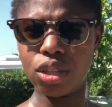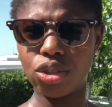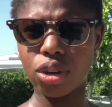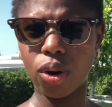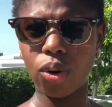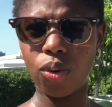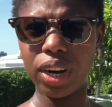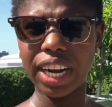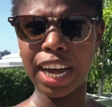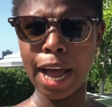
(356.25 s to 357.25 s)
So
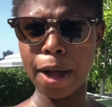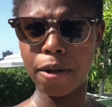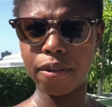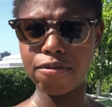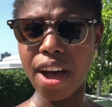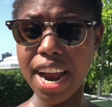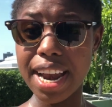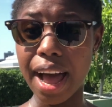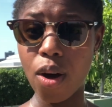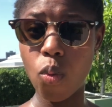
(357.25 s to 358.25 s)

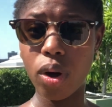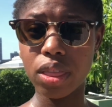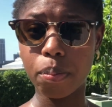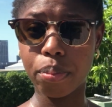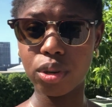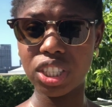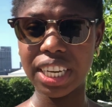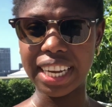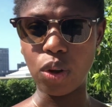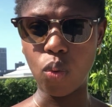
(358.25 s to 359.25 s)
find out what the
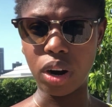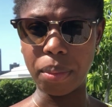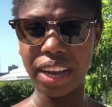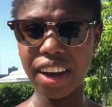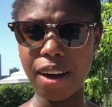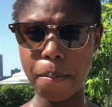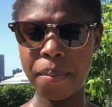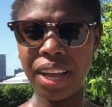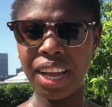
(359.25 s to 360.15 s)
person that you want to become